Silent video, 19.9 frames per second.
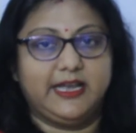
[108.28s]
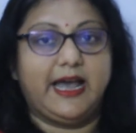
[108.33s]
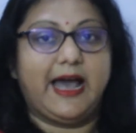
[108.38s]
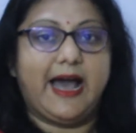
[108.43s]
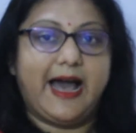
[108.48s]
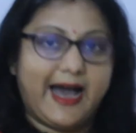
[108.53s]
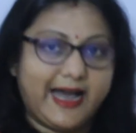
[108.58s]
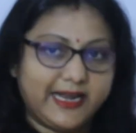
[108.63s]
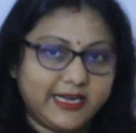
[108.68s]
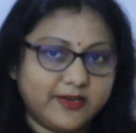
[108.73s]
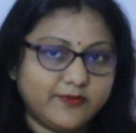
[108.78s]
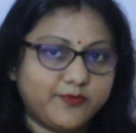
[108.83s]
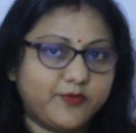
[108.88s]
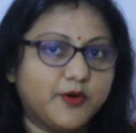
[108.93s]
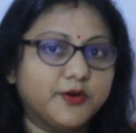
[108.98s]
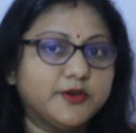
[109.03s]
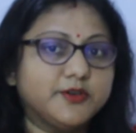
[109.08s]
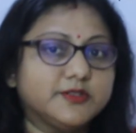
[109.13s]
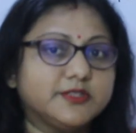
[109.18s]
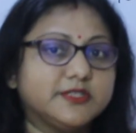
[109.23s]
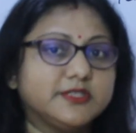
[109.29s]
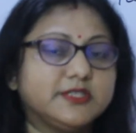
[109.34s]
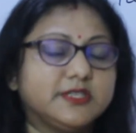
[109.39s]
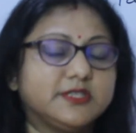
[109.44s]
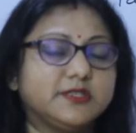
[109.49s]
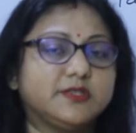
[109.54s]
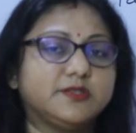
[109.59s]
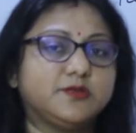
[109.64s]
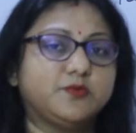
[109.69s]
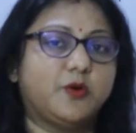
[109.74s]
And in
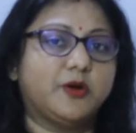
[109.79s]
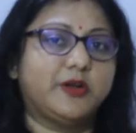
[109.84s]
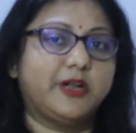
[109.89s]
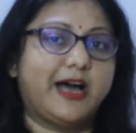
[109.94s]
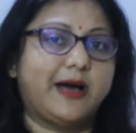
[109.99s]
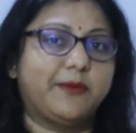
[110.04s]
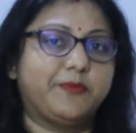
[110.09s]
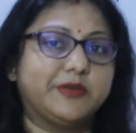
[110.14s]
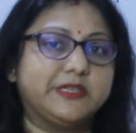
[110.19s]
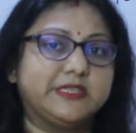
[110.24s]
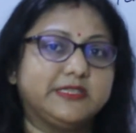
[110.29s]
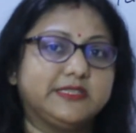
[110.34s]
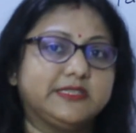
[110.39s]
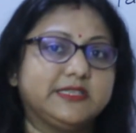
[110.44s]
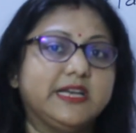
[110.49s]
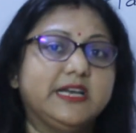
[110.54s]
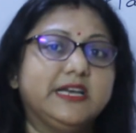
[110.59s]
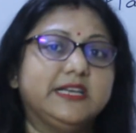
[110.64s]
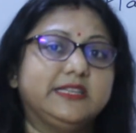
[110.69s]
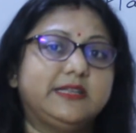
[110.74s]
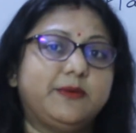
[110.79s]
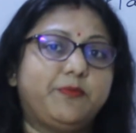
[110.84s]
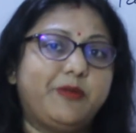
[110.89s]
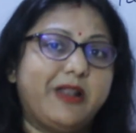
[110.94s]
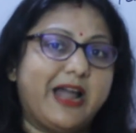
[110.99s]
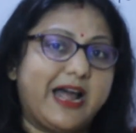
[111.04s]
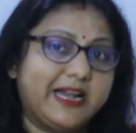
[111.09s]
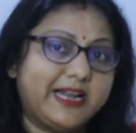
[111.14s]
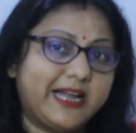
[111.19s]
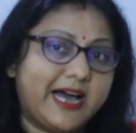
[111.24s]
photosynthesis, what happens? The
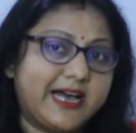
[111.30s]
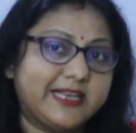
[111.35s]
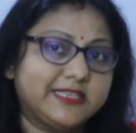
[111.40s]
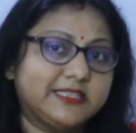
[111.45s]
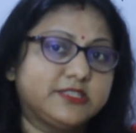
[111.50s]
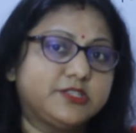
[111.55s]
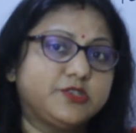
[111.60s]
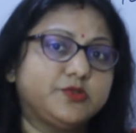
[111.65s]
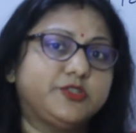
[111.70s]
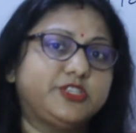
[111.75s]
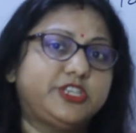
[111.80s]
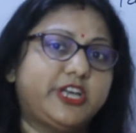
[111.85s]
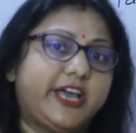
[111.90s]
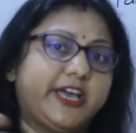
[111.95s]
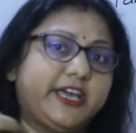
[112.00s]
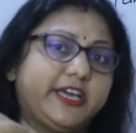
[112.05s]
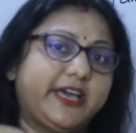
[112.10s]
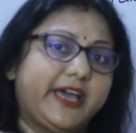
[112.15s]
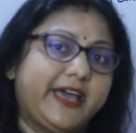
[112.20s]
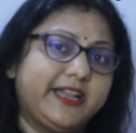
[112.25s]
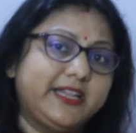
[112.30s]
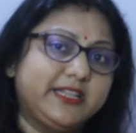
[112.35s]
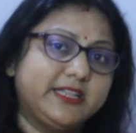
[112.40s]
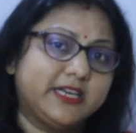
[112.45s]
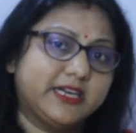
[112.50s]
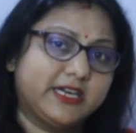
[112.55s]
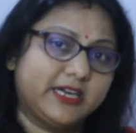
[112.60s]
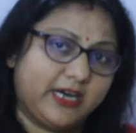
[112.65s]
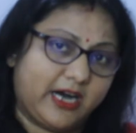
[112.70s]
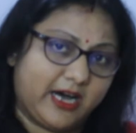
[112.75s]
plant has to take in
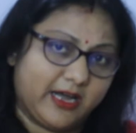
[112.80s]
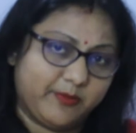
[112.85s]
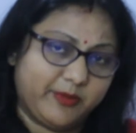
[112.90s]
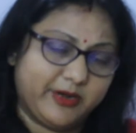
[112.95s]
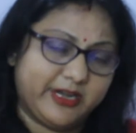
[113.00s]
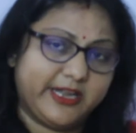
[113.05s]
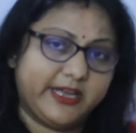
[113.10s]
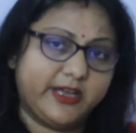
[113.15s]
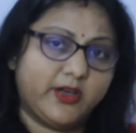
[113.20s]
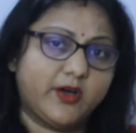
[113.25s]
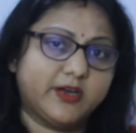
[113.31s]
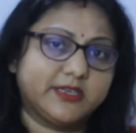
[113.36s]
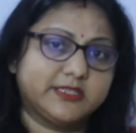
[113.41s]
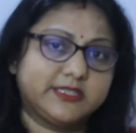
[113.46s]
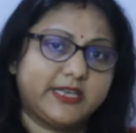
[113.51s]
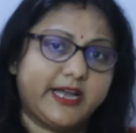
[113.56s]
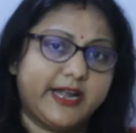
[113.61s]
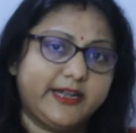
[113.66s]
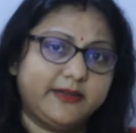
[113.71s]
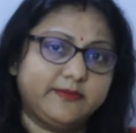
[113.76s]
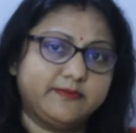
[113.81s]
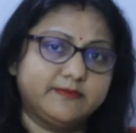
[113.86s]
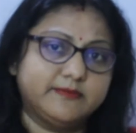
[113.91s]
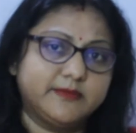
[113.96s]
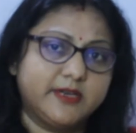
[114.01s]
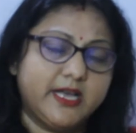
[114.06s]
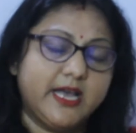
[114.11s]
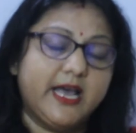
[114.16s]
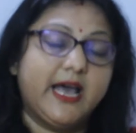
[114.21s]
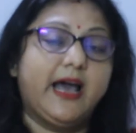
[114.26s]
the carbon dioxide
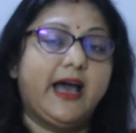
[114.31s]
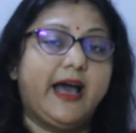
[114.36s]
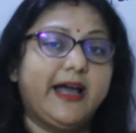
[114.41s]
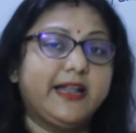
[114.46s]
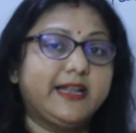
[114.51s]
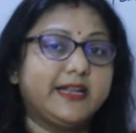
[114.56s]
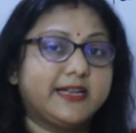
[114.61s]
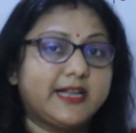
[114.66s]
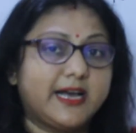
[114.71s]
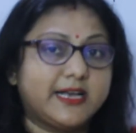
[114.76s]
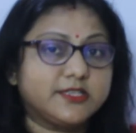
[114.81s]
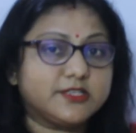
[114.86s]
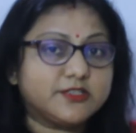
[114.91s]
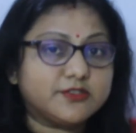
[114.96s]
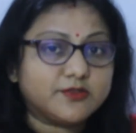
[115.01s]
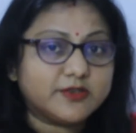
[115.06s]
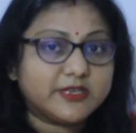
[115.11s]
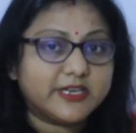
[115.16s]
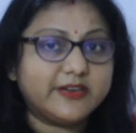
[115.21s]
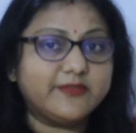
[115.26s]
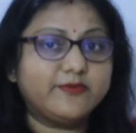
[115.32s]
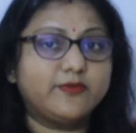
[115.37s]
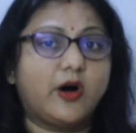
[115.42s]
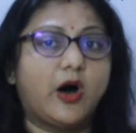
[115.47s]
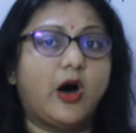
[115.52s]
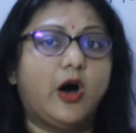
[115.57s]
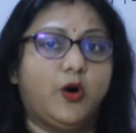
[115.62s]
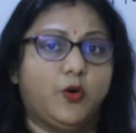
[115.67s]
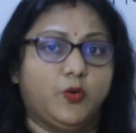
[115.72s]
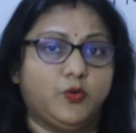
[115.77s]
and it has to give
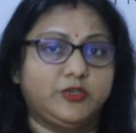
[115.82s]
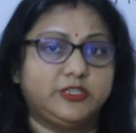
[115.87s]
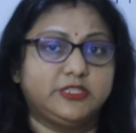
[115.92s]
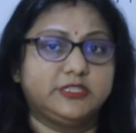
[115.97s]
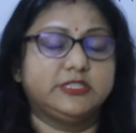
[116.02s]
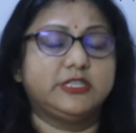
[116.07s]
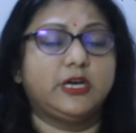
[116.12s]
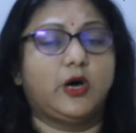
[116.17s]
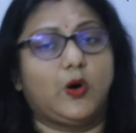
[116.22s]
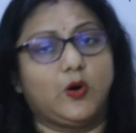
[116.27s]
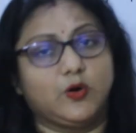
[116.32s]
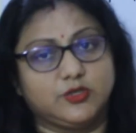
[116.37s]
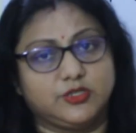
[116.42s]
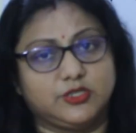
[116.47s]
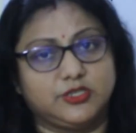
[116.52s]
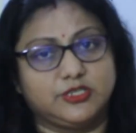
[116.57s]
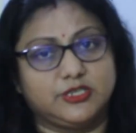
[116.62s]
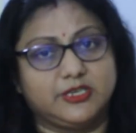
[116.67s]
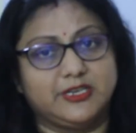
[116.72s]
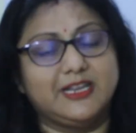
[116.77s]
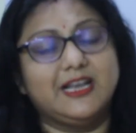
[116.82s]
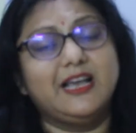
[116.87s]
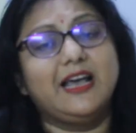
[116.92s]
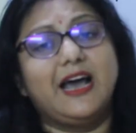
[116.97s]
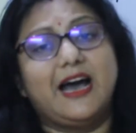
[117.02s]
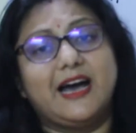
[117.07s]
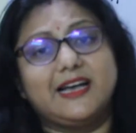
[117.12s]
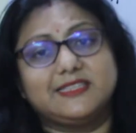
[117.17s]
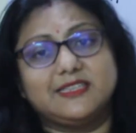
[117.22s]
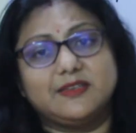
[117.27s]
out the oxygen
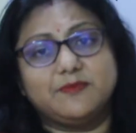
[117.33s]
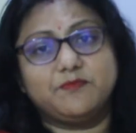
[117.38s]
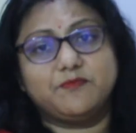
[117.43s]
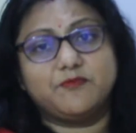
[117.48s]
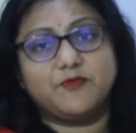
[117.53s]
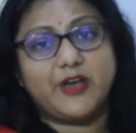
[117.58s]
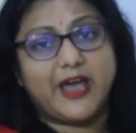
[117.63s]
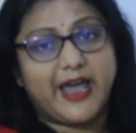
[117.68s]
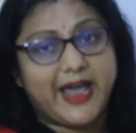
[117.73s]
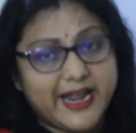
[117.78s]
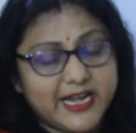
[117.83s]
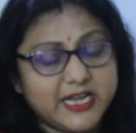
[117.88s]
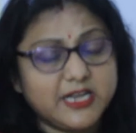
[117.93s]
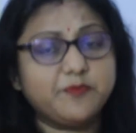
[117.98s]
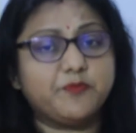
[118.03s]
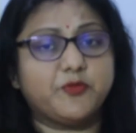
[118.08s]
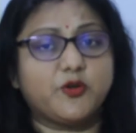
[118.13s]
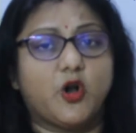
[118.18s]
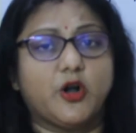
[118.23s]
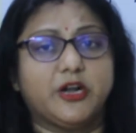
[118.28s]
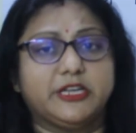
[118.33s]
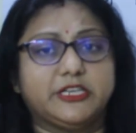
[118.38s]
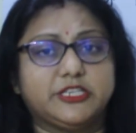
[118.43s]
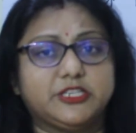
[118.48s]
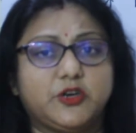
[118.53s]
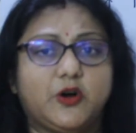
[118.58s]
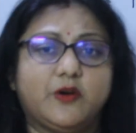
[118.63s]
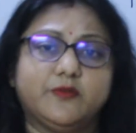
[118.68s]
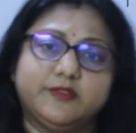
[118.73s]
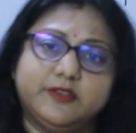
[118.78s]
as an end product
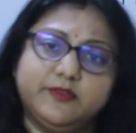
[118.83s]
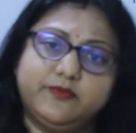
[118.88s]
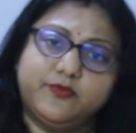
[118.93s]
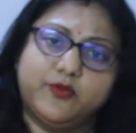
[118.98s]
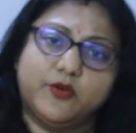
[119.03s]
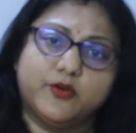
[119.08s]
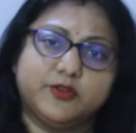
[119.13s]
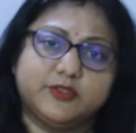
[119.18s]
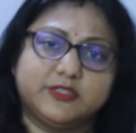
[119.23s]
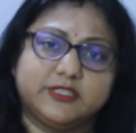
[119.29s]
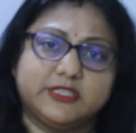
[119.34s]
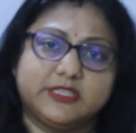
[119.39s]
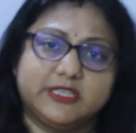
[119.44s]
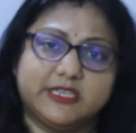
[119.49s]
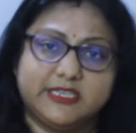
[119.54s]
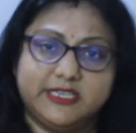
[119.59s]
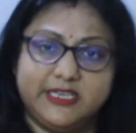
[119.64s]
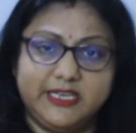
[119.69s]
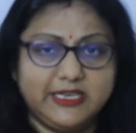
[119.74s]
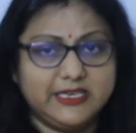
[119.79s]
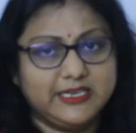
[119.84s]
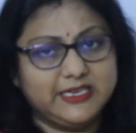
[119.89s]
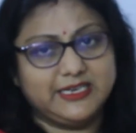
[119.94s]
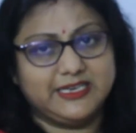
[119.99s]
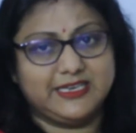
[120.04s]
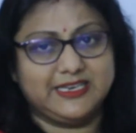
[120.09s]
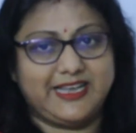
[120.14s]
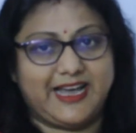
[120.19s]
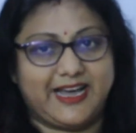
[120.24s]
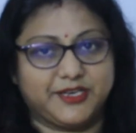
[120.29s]
of the photosynthetic
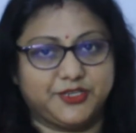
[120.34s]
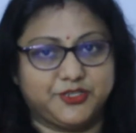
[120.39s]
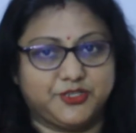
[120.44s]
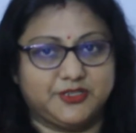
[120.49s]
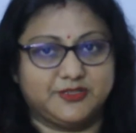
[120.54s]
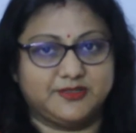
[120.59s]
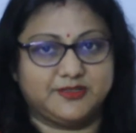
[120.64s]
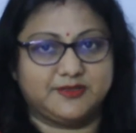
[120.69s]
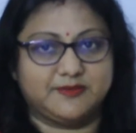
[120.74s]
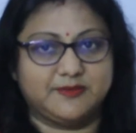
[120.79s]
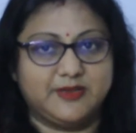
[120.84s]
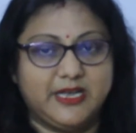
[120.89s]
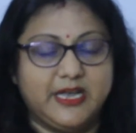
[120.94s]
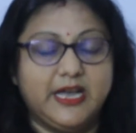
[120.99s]
reactions.